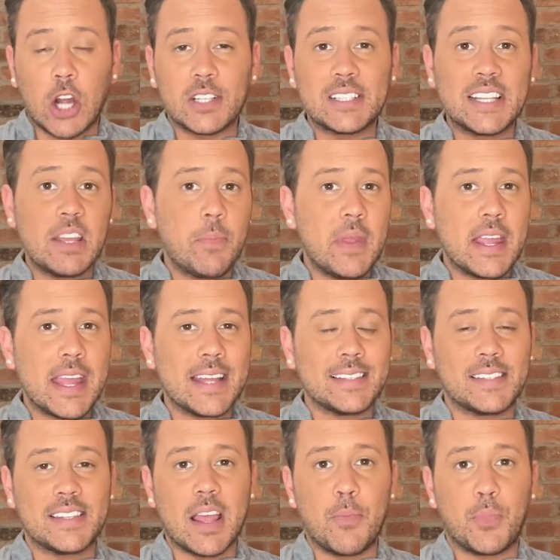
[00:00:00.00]
are sleeping
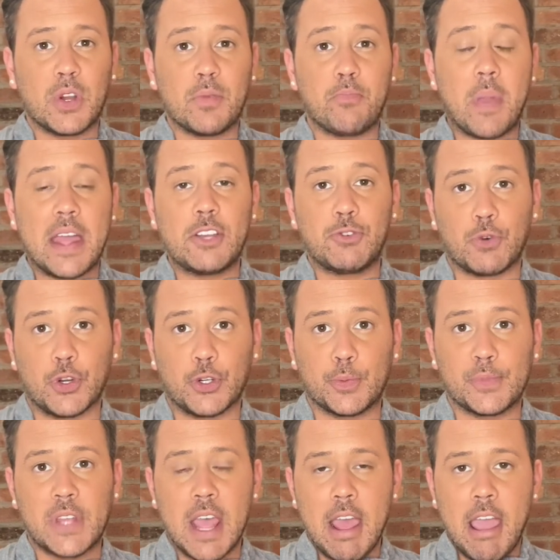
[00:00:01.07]
in separate
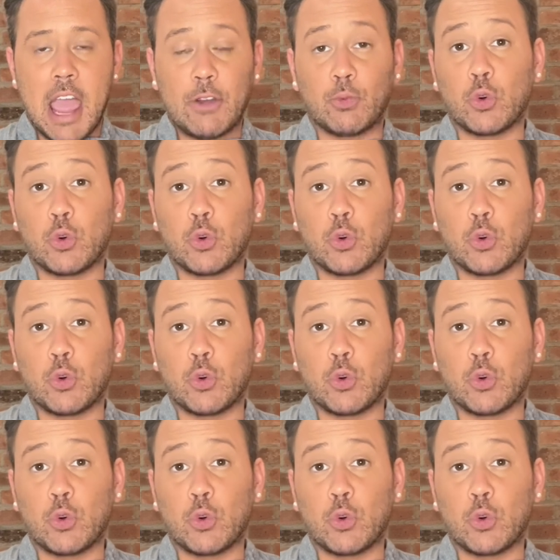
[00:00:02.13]
bedrooms,